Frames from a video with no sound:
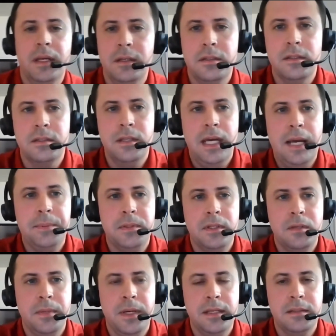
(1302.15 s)
And just absolutely
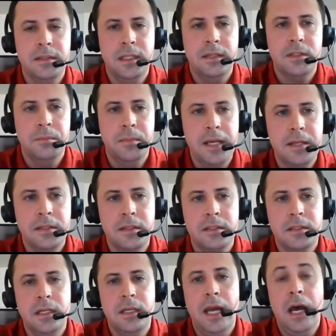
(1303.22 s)
amazing. It was amazing to
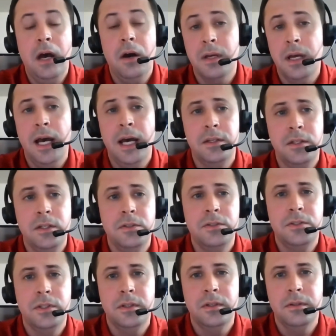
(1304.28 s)
see how God
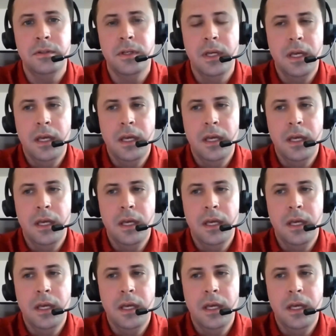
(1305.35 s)
used you